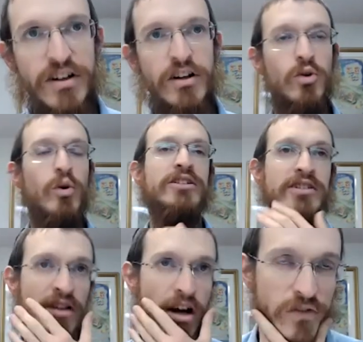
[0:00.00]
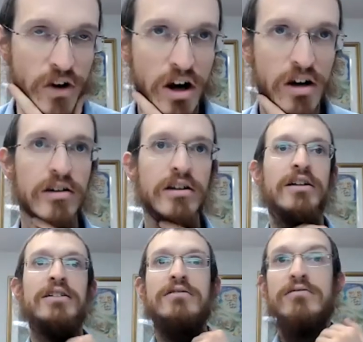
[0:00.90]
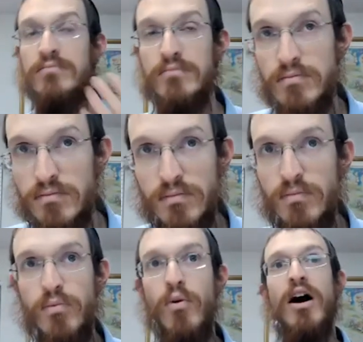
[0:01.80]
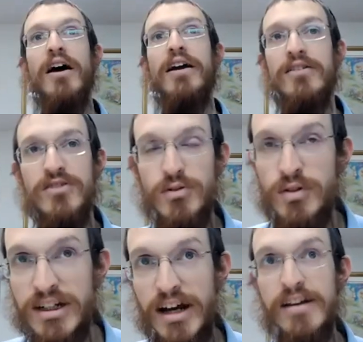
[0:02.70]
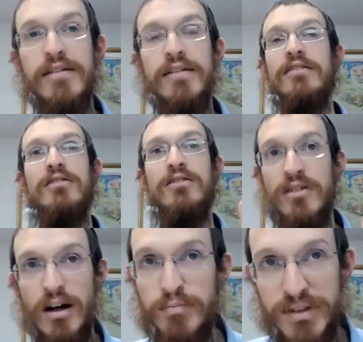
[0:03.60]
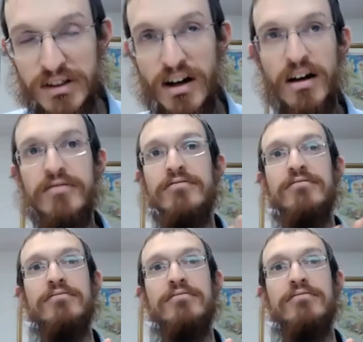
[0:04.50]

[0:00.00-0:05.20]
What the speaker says: And our questions kind of are, why do you need anything to look up to God?